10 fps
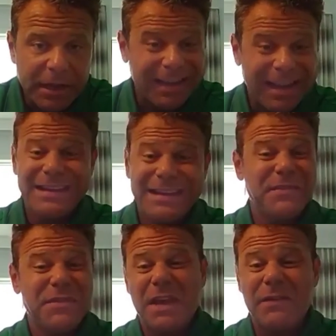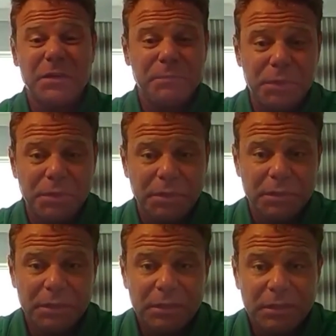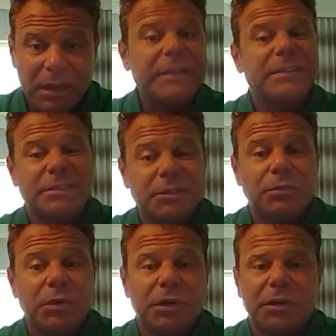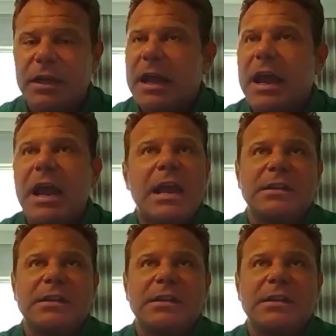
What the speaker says: and I didn't even have a computer, I can still work. And